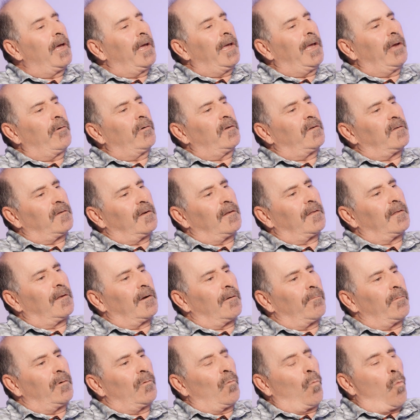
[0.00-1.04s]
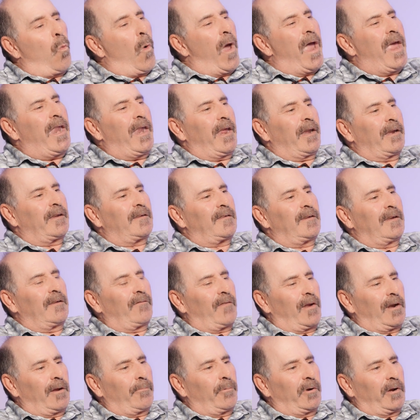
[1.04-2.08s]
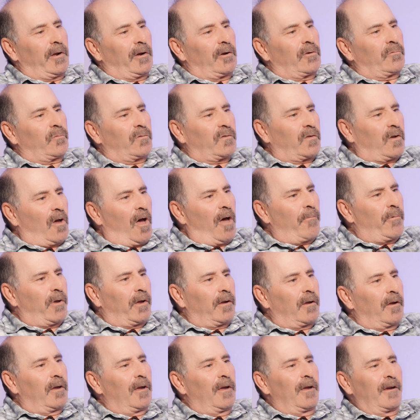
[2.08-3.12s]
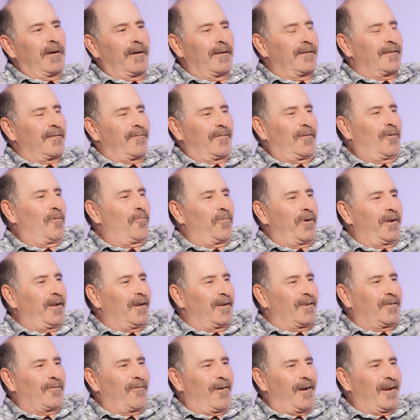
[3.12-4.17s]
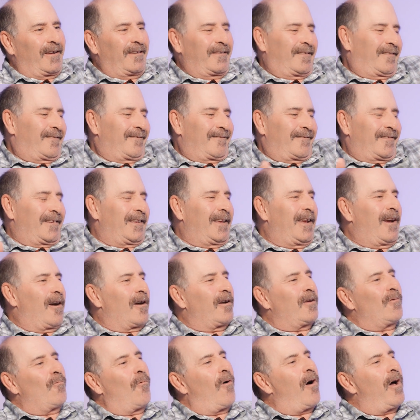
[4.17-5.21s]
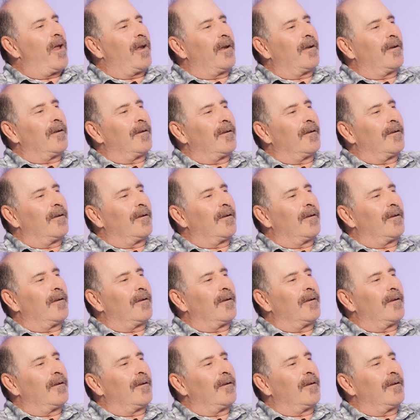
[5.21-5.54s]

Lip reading: He would sit there be waiting to see if anybody else was coming, because if nobody else was, he already won.